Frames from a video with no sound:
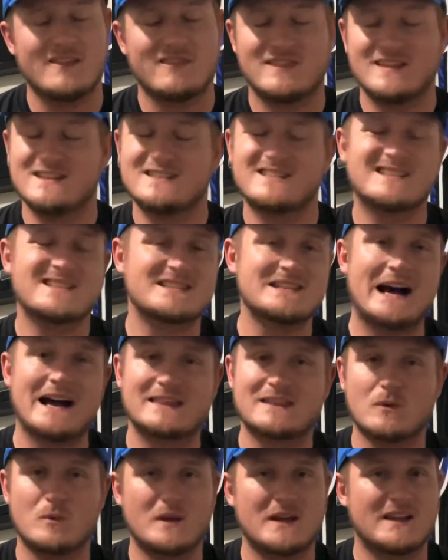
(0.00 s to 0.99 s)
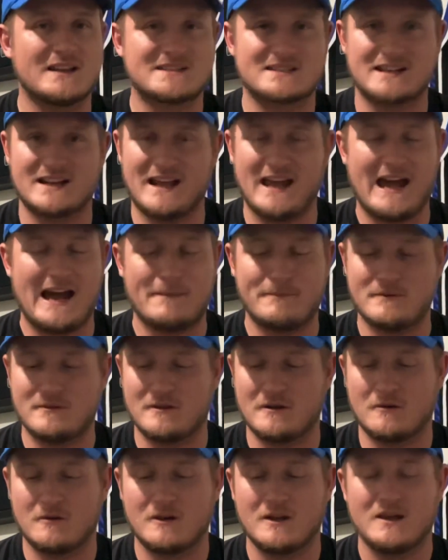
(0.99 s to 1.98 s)
This is not the week it's going to happen,
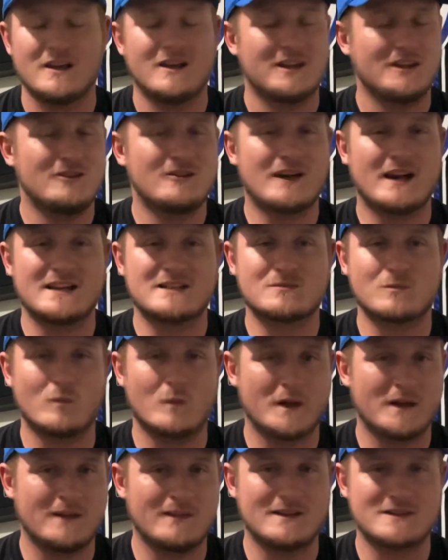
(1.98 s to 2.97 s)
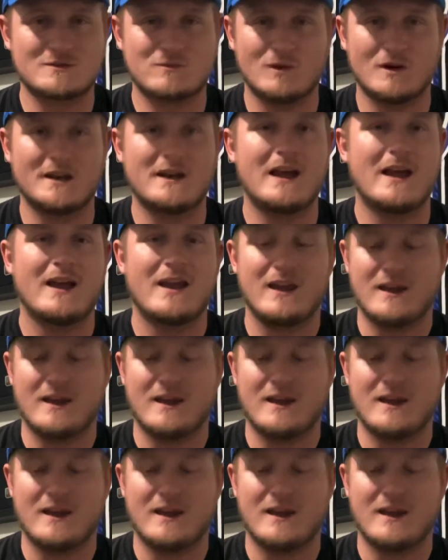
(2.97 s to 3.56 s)
though. You guys win this one